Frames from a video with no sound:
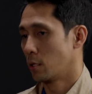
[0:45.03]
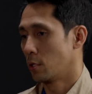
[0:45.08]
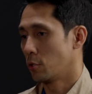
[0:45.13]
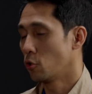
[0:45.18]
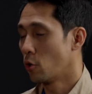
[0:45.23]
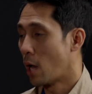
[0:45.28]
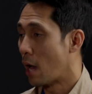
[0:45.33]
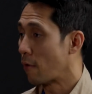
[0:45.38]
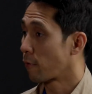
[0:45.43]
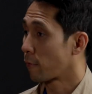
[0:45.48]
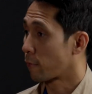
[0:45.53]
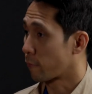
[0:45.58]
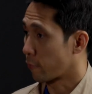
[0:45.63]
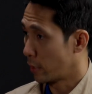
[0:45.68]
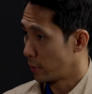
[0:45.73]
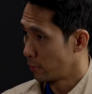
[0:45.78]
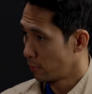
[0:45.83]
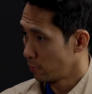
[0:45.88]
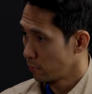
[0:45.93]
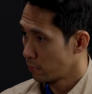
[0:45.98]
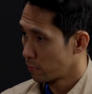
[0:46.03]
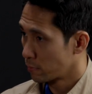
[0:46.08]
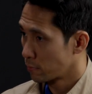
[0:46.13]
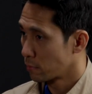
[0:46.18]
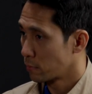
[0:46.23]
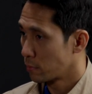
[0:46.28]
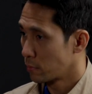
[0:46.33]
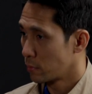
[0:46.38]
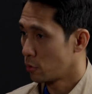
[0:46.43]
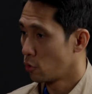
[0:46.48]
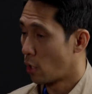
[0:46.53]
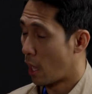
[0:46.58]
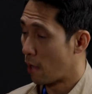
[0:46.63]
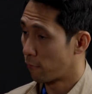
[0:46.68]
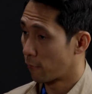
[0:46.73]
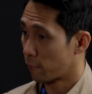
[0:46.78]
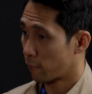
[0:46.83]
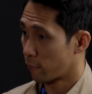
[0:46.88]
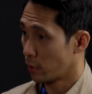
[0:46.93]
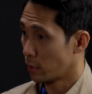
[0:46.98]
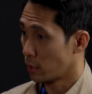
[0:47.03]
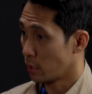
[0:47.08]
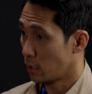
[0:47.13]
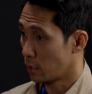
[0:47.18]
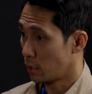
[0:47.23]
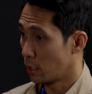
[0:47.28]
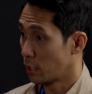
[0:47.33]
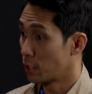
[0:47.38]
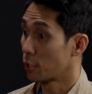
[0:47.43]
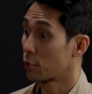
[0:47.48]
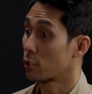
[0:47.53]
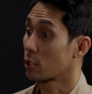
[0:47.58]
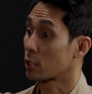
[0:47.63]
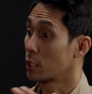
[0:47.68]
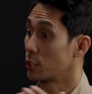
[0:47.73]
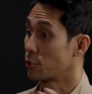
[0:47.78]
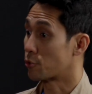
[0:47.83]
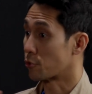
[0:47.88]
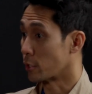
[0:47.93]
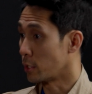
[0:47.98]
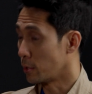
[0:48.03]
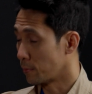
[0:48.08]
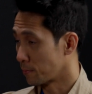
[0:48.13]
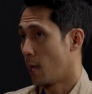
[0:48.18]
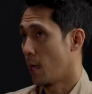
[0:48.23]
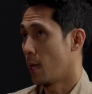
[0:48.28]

you have a friend in another country,